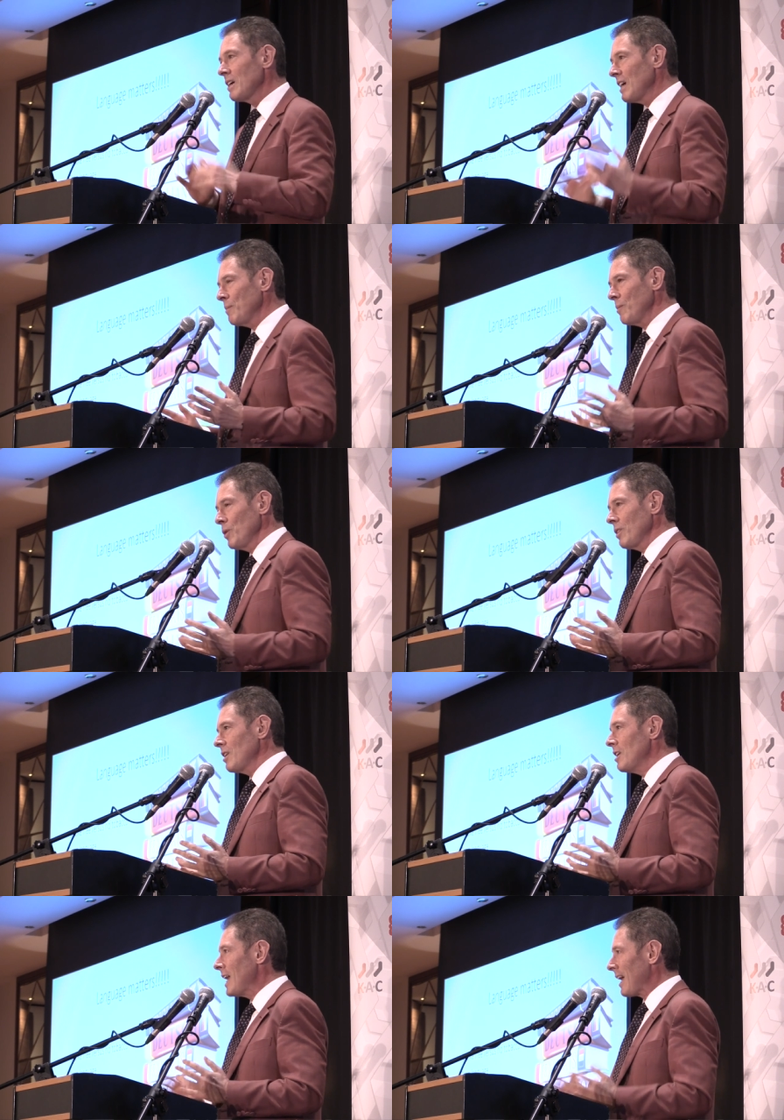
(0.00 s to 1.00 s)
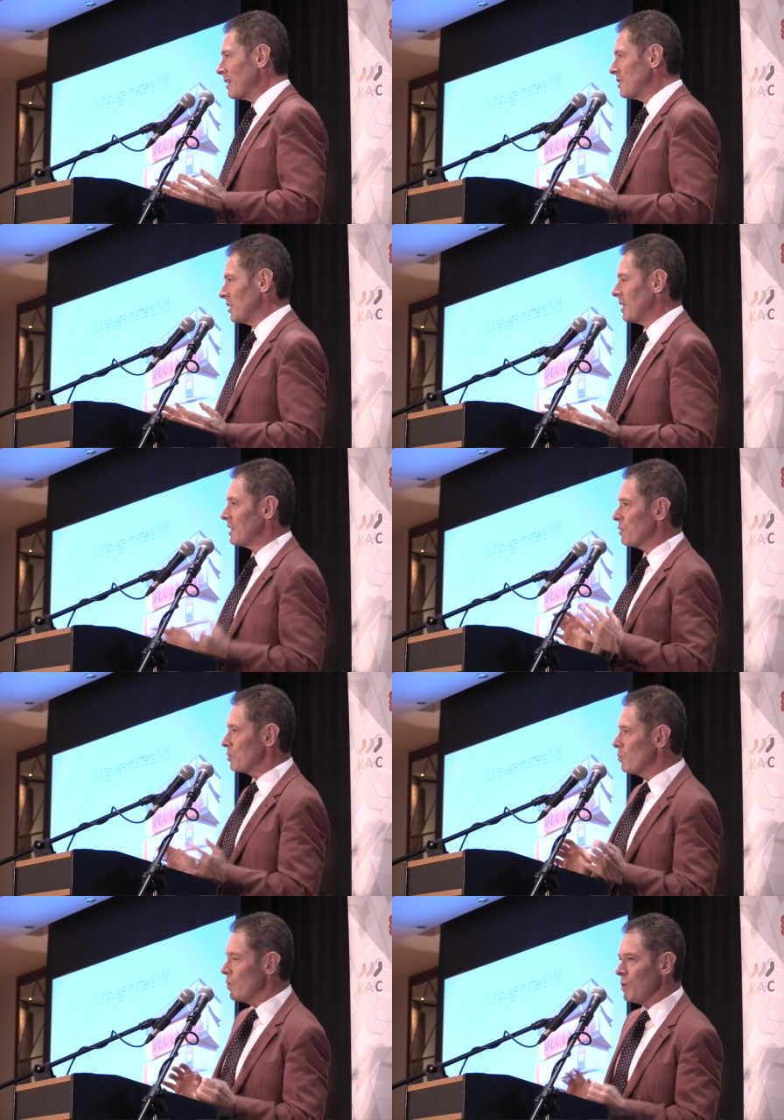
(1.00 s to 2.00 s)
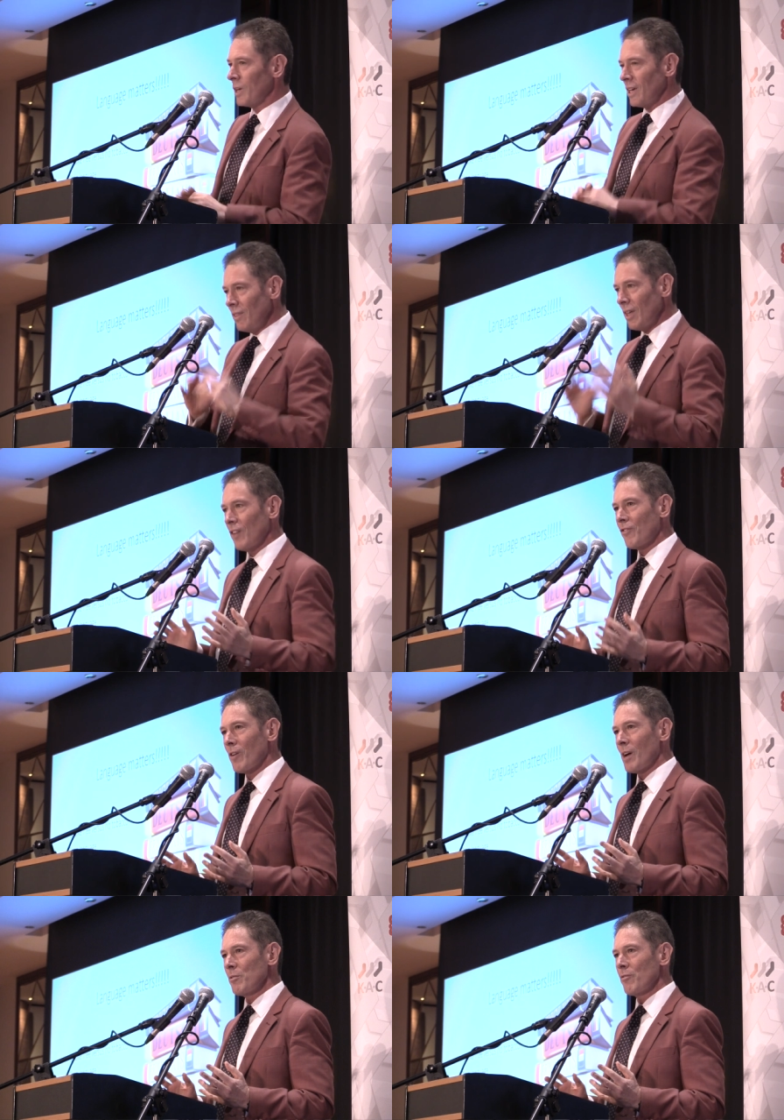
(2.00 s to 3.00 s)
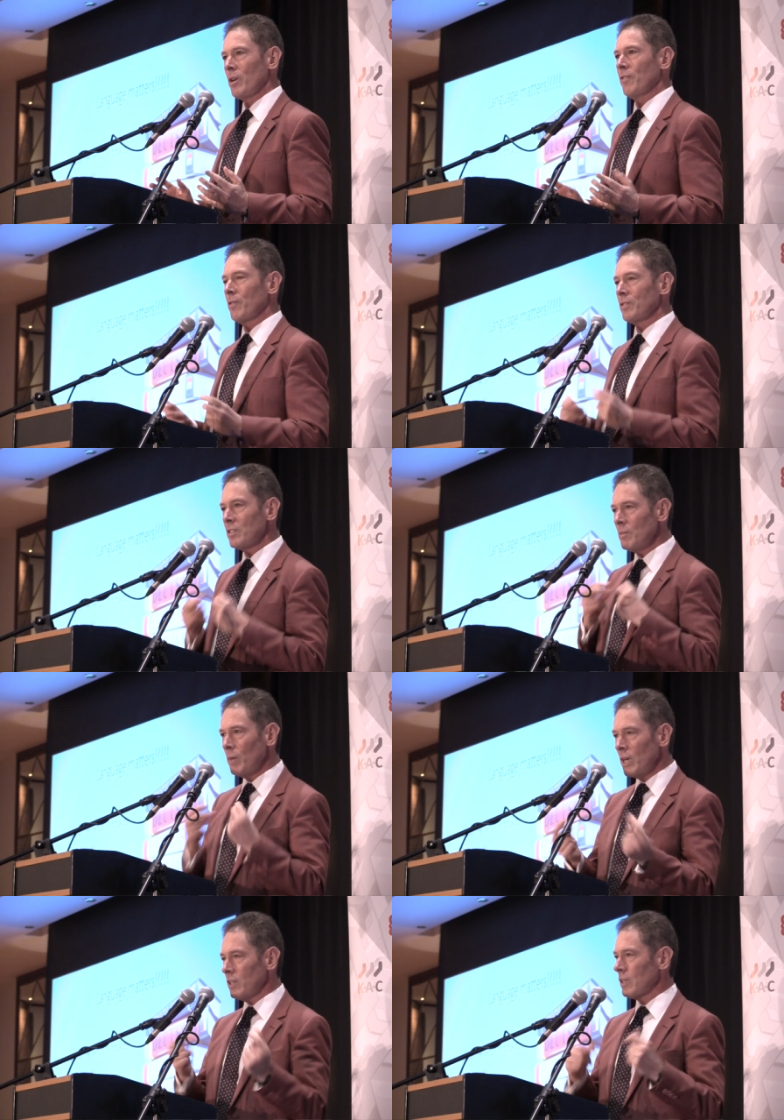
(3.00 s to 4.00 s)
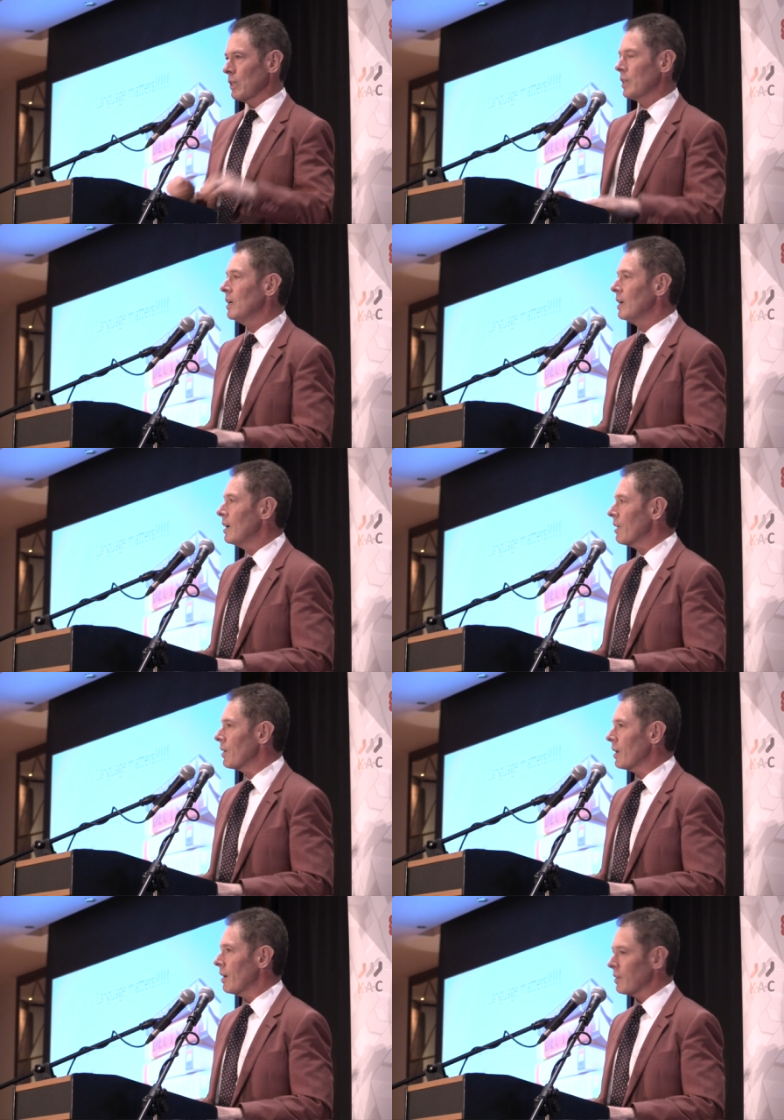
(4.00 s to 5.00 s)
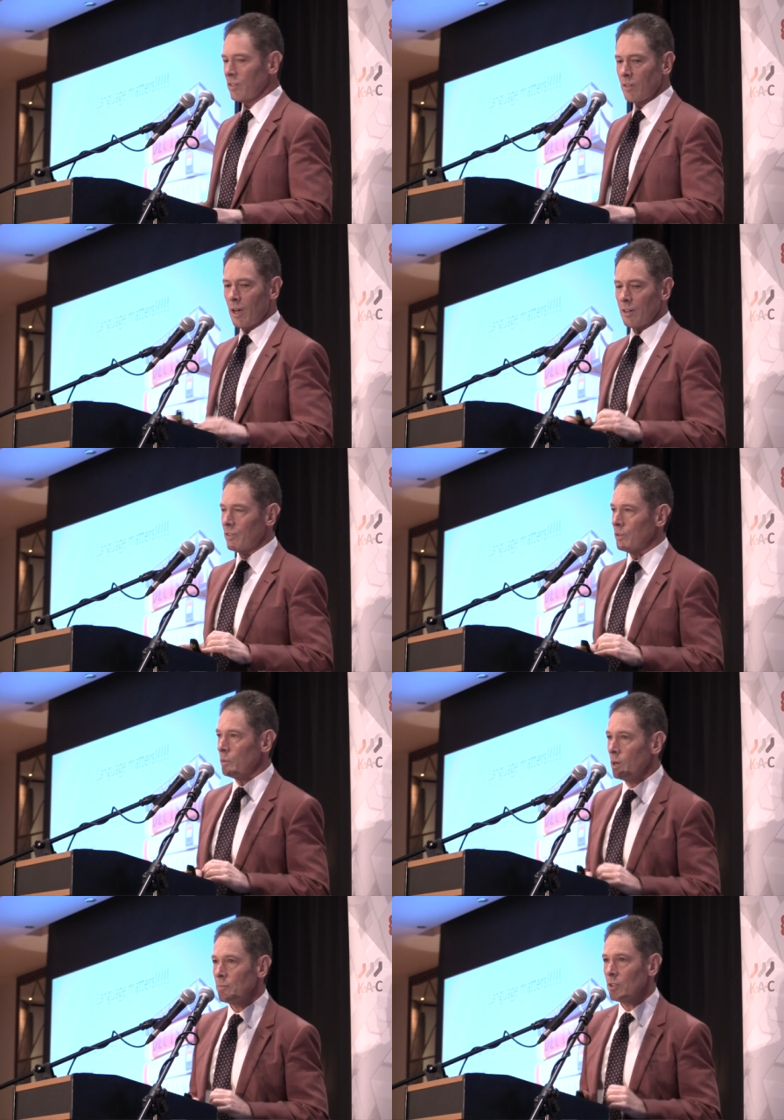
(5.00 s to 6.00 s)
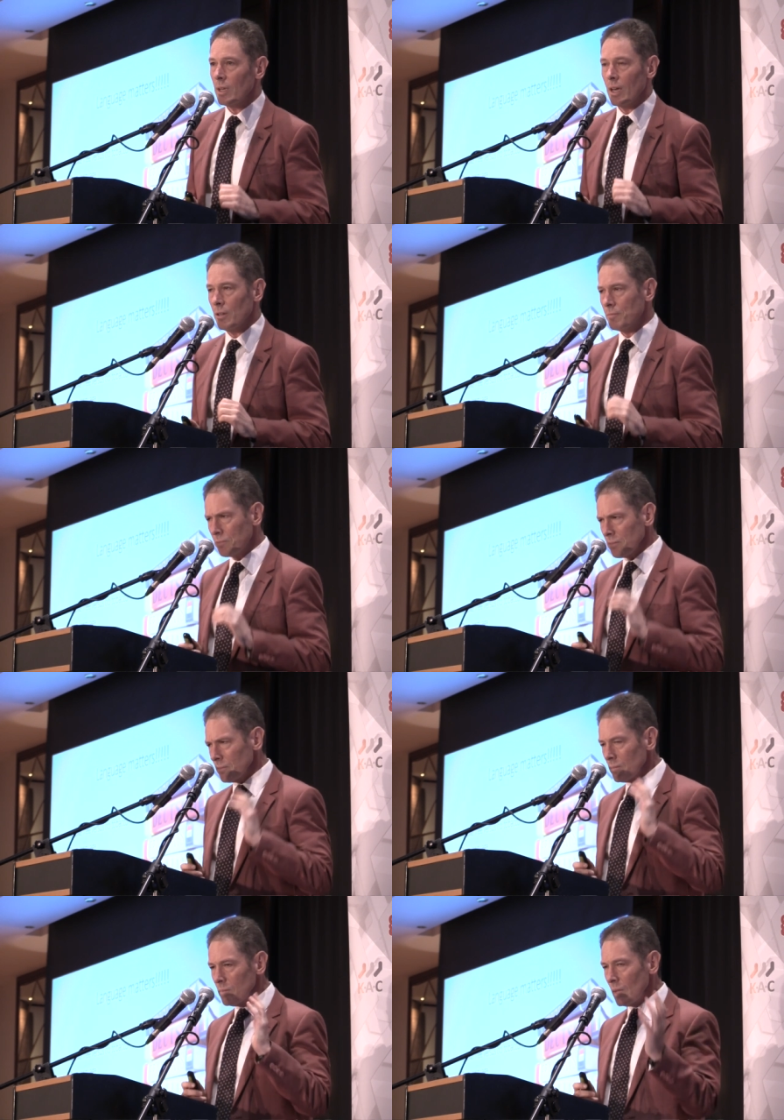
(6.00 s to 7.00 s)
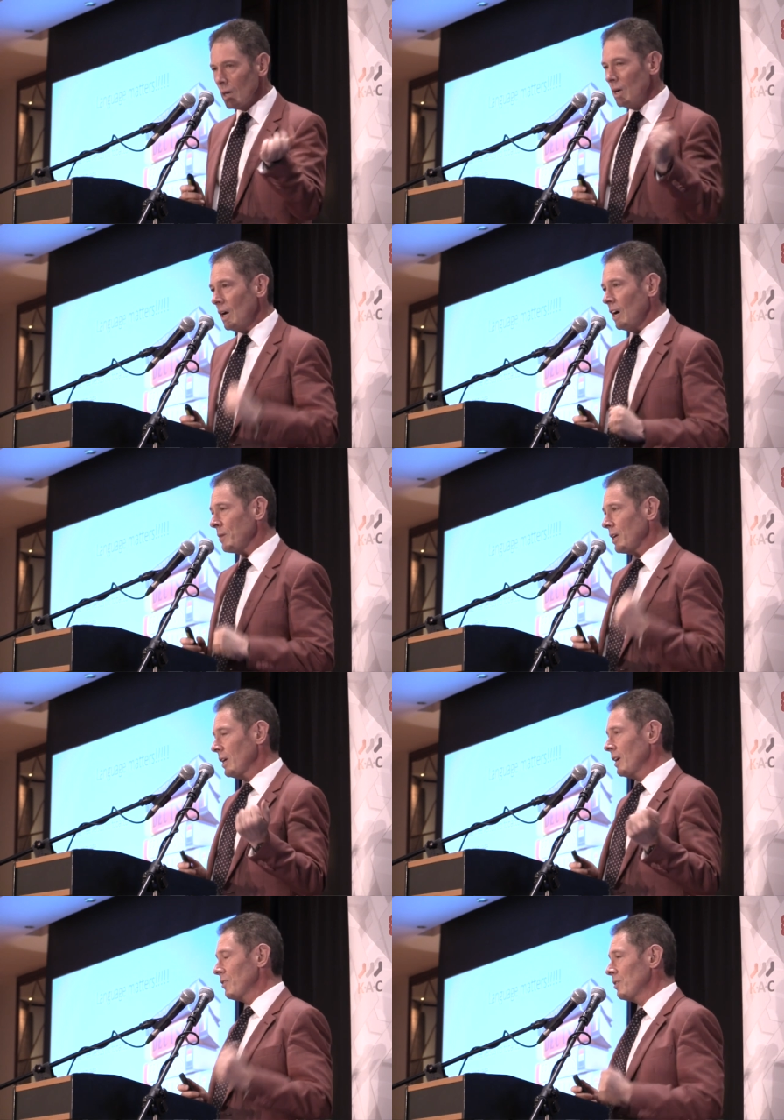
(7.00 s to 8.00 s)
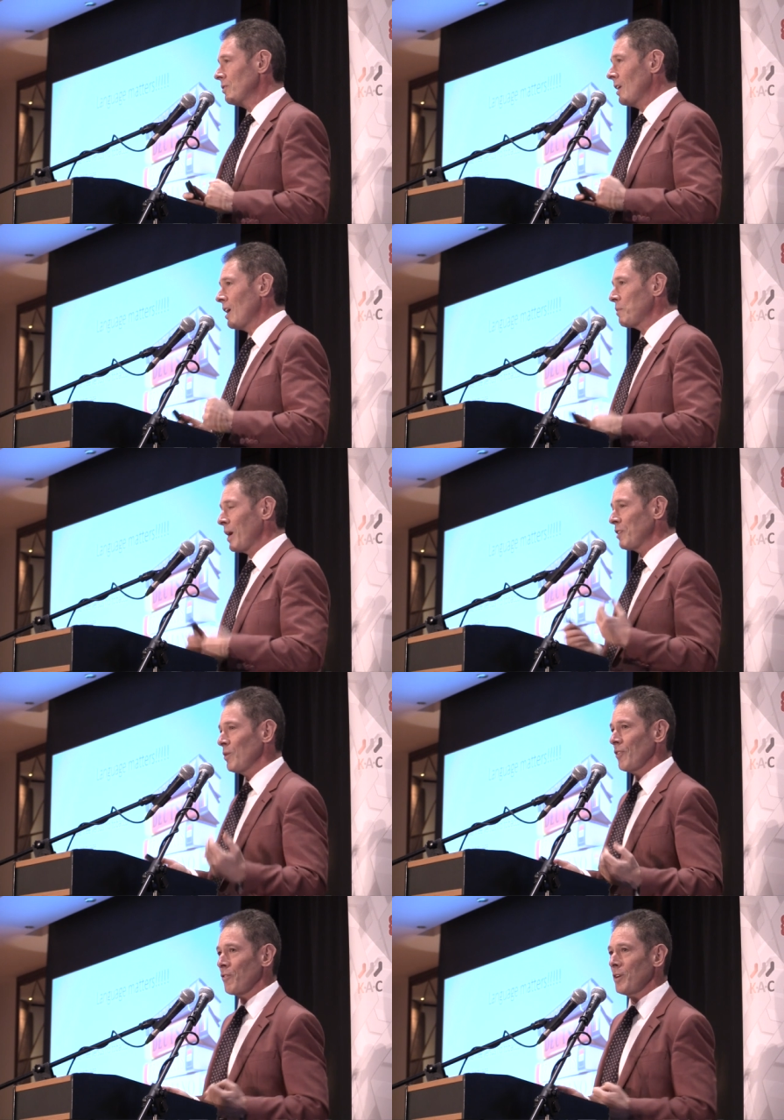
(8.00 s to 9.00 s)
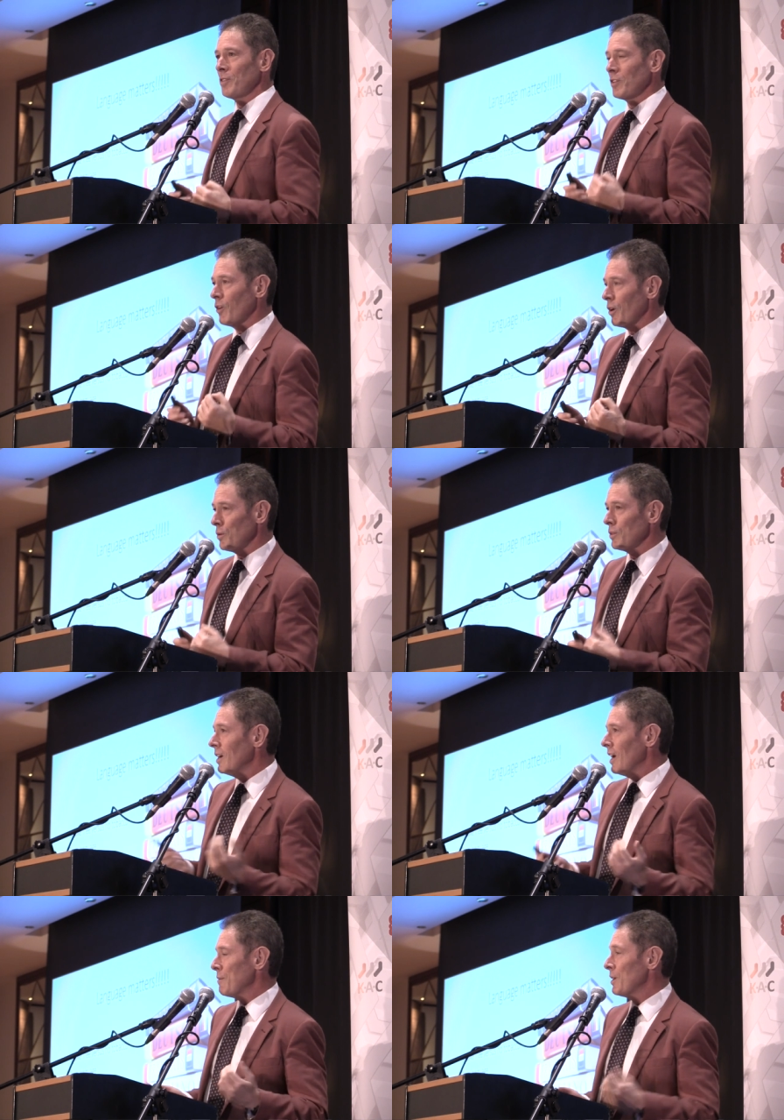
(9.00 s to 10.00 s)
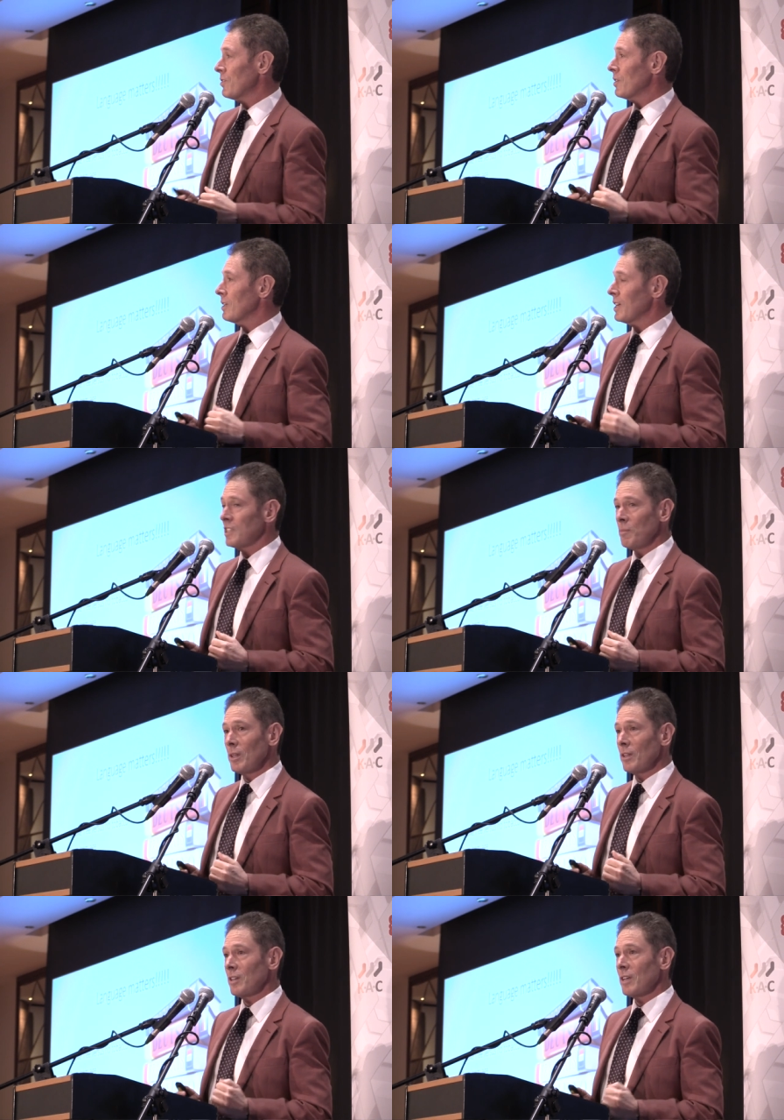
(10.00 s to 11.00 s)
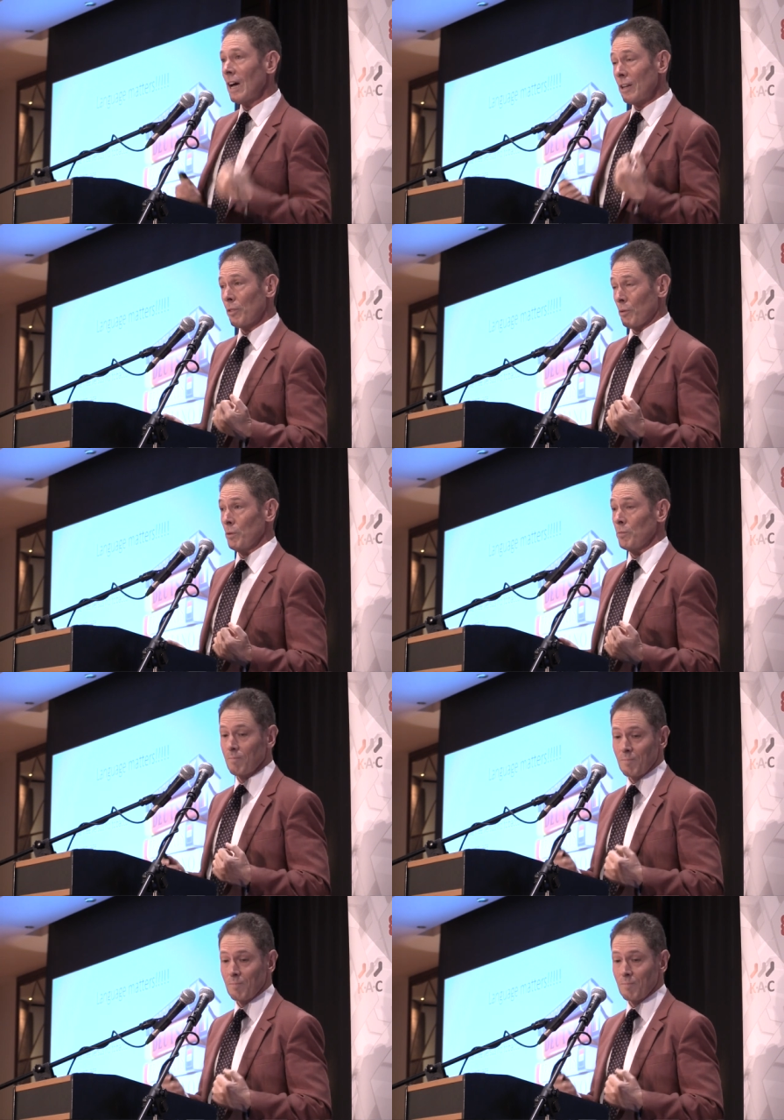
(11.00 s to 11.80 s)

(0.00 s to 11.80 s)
come up with an analogy that would work in their frame of reference and immediately they're going to start to, um, to get it. Um, and again, to, to, hark back to our friend the Donald, um, he certainly has the ability to cut through.